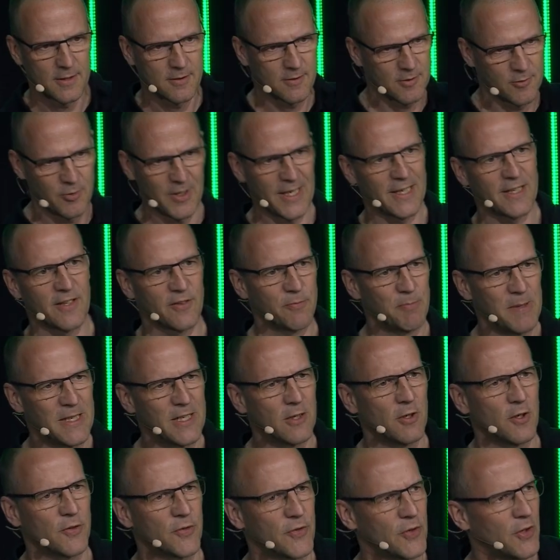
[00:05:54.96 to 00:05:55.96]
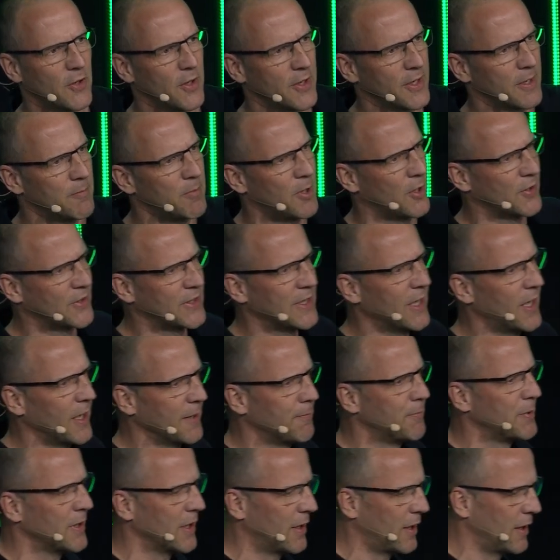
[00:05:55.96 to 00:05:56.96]
creators being concerned about the
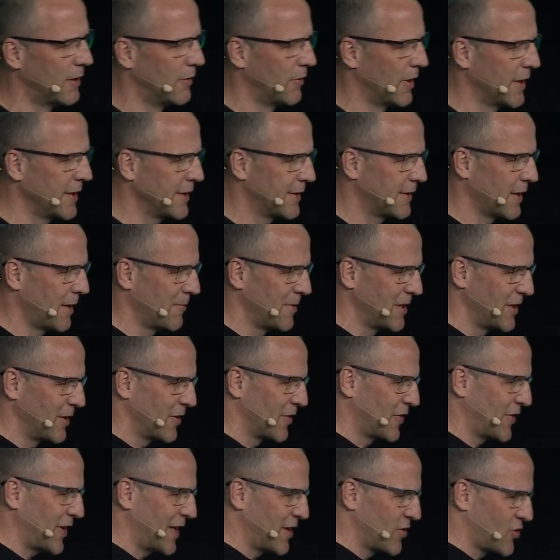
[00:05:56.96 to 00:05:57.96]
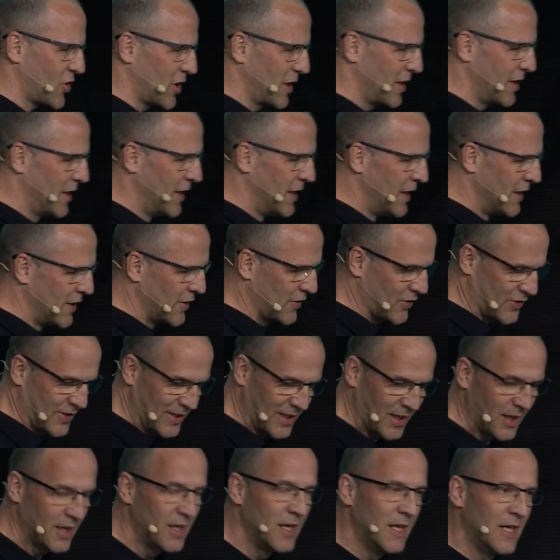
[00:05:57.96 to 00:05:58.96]
IPR, right? I mean, you essentially
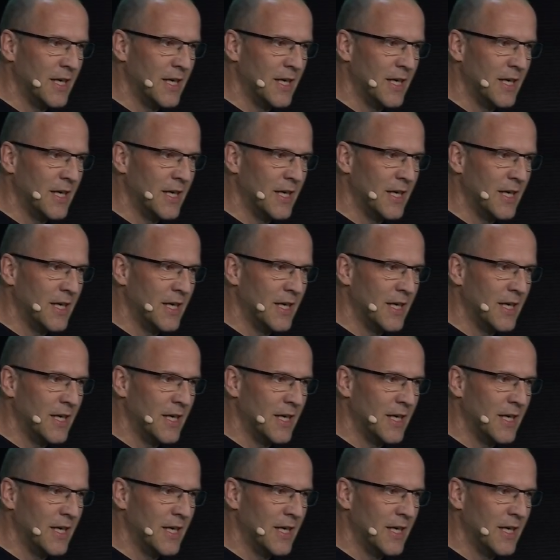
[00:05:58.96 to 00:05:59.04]
still,